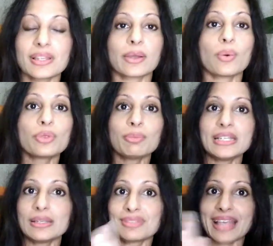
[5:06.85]
like all the
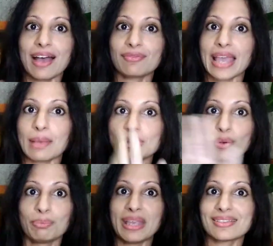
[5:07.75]
mediums that have
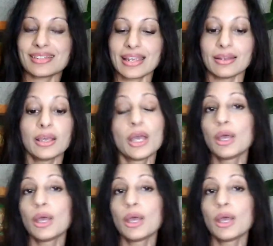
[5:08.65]
Gamsol mixed in